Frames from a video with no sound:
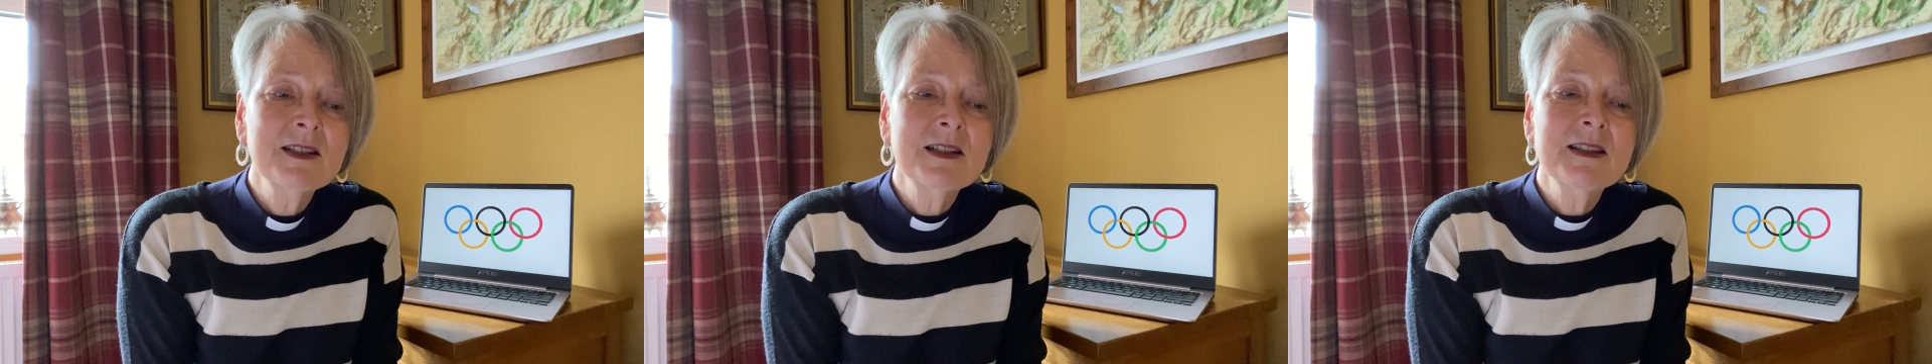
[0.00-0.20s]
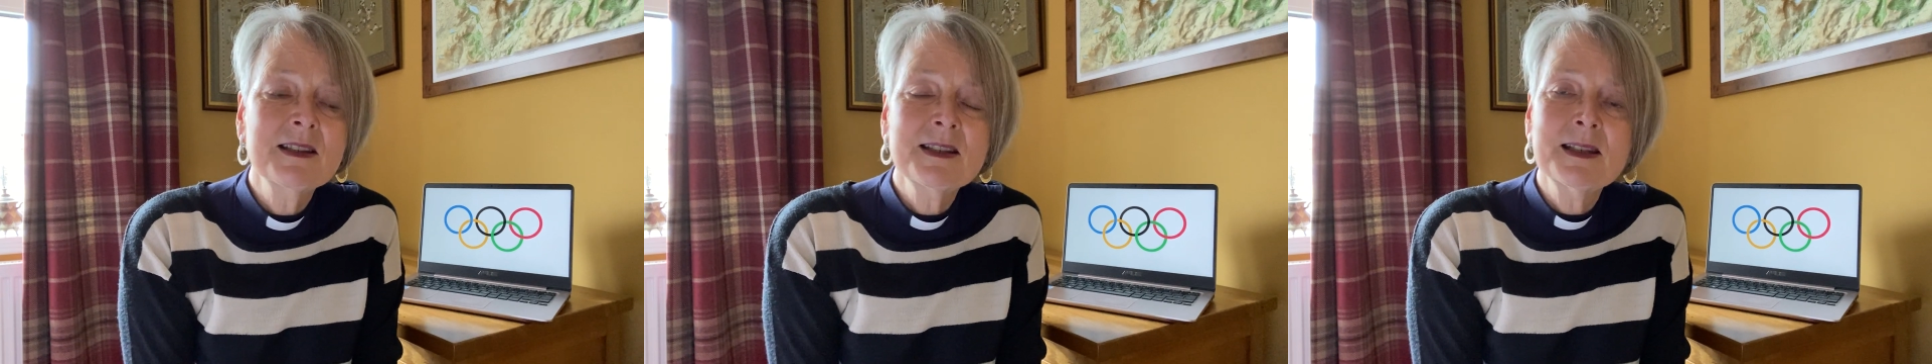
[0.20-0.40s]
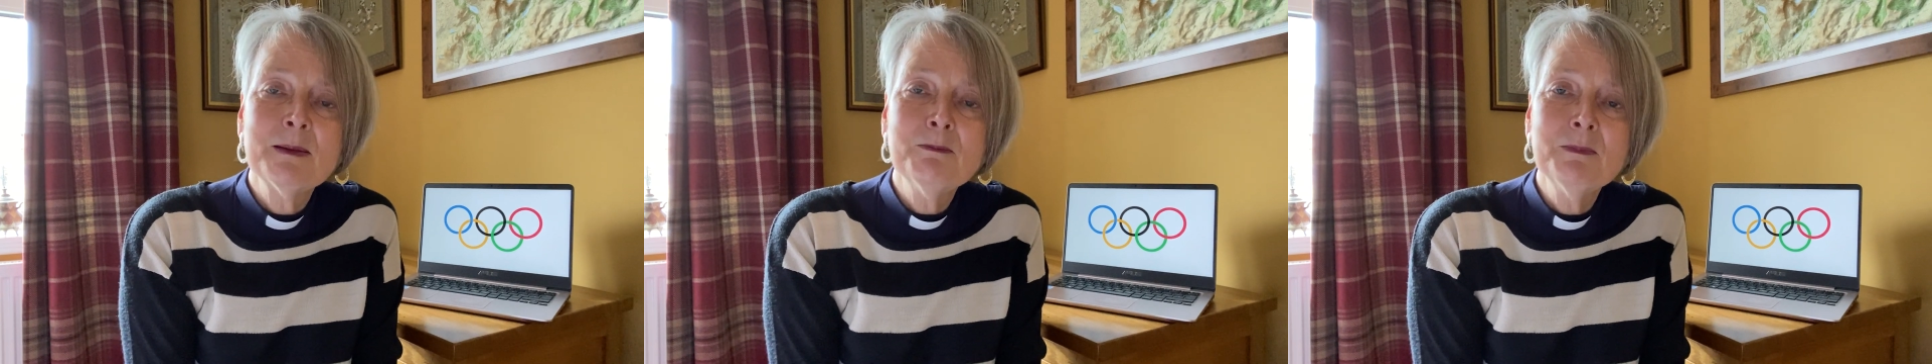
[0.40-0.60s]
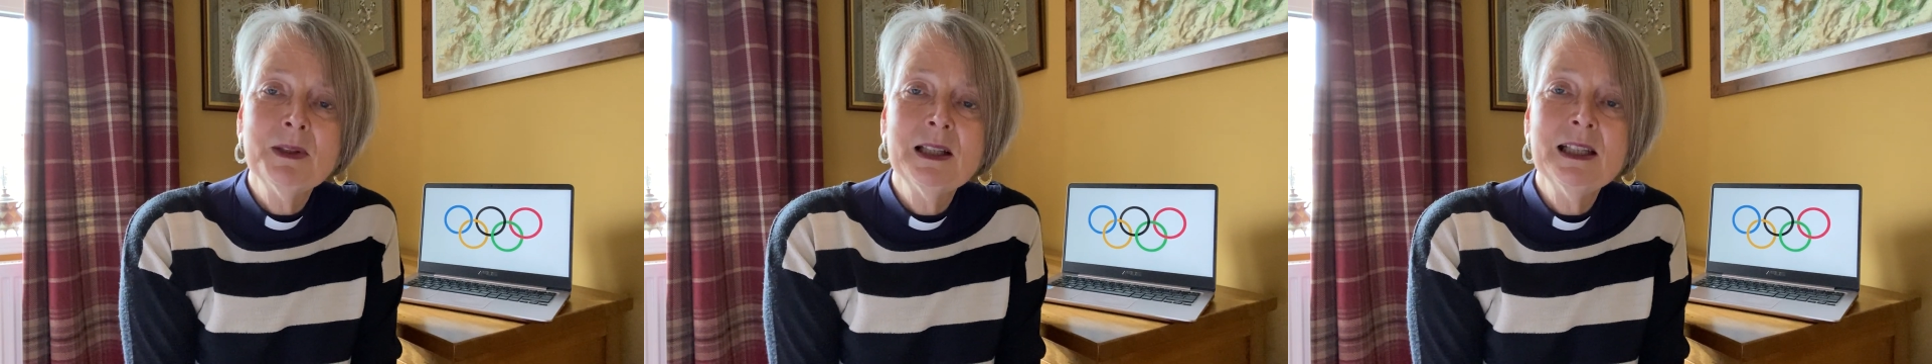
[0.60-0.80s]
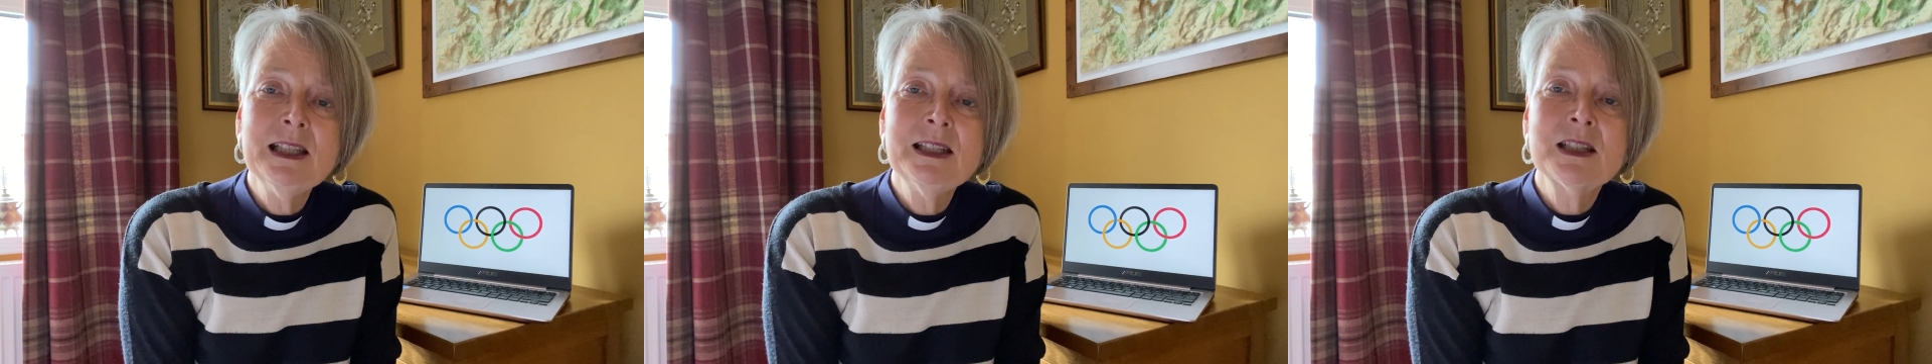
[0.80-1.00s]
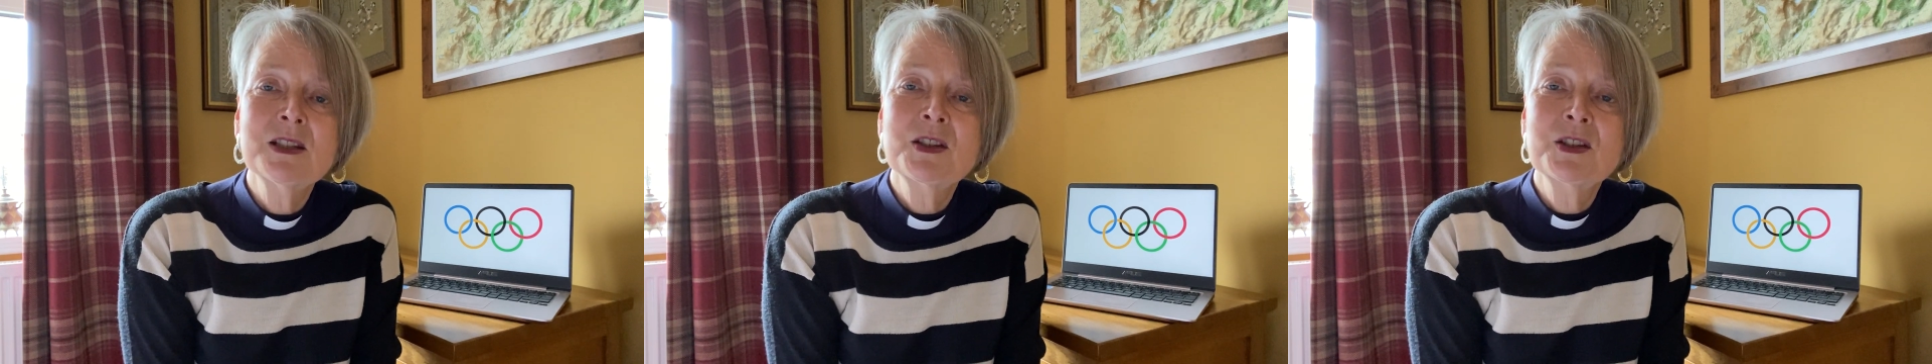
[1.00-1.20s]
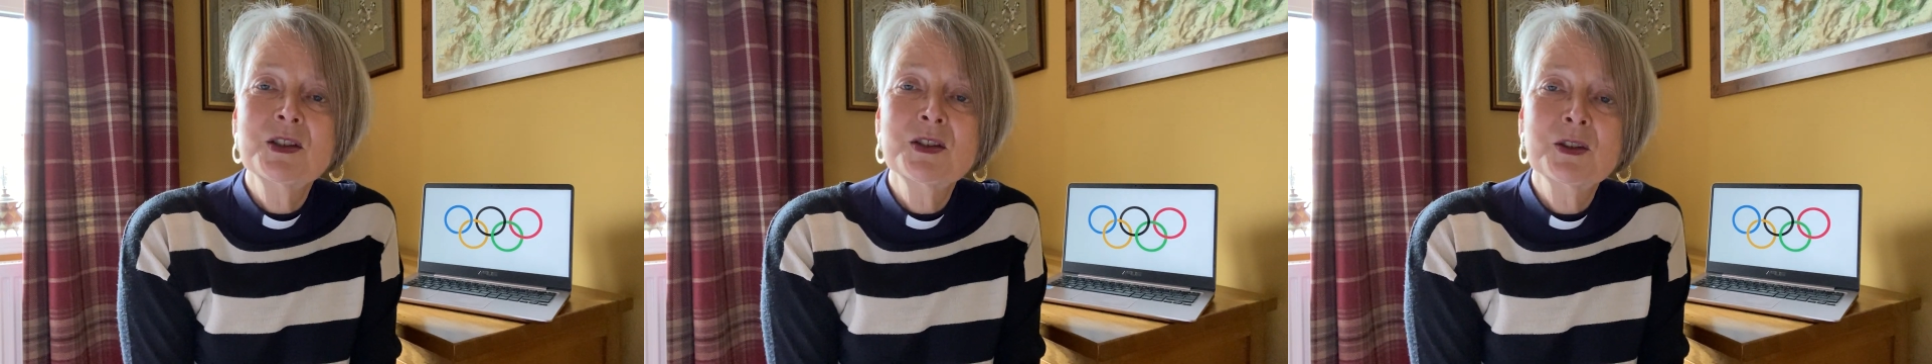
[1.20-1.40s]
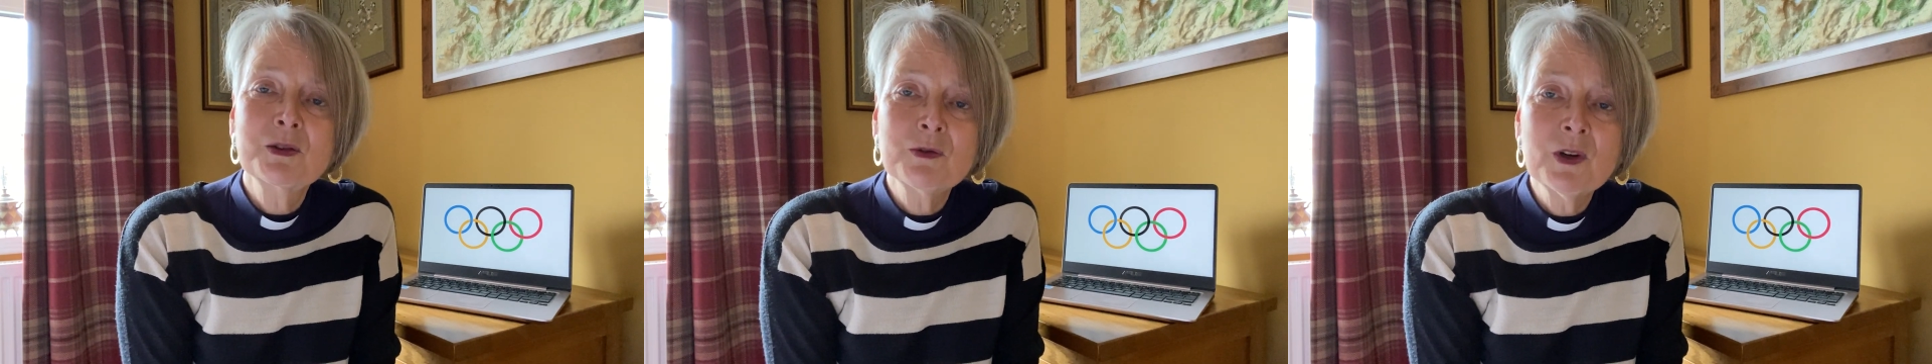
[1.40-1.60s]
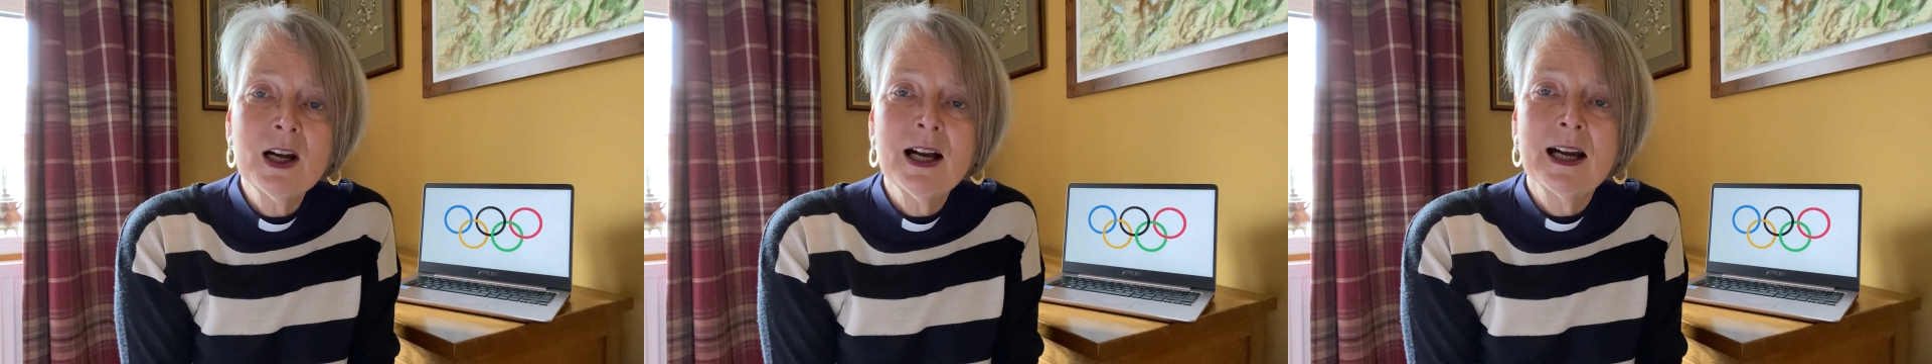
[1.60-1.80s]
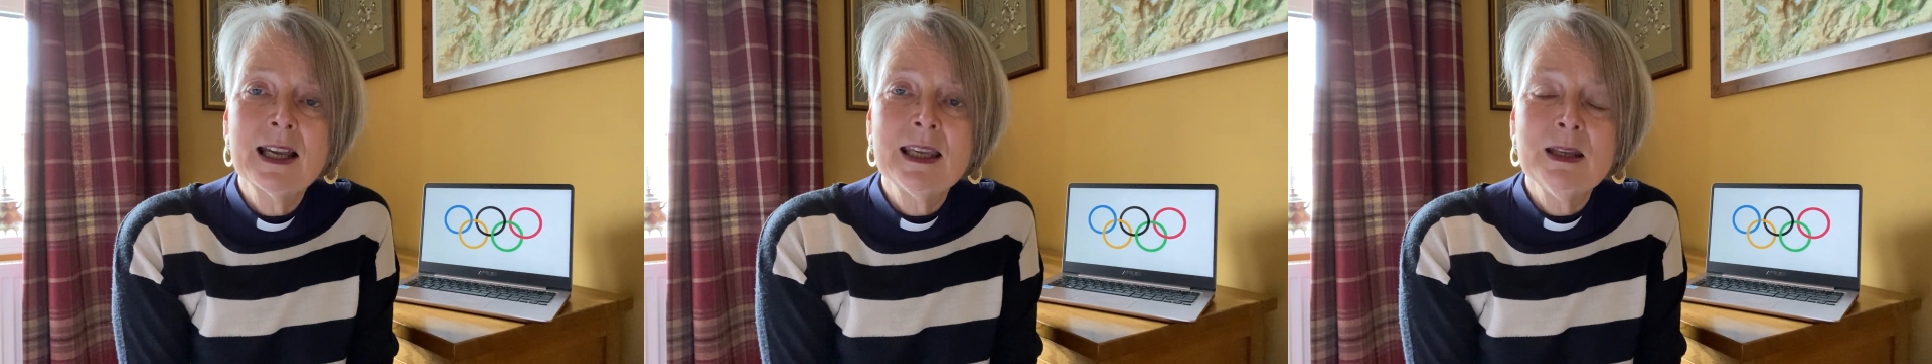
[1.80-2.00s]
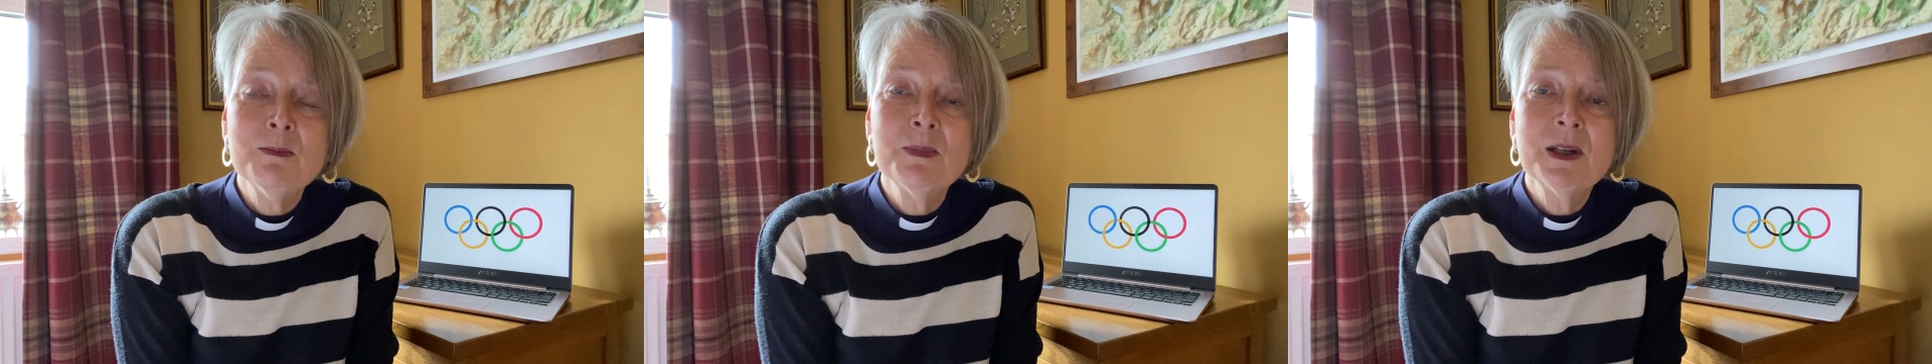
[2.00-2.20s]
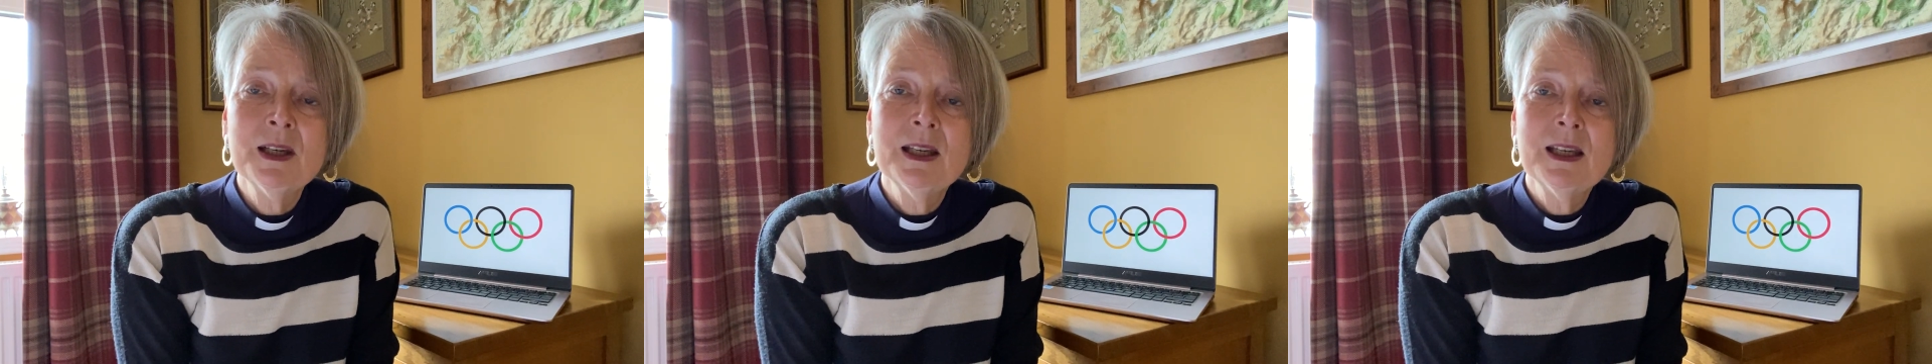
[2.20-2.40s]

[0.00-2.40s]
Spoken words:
to simply describe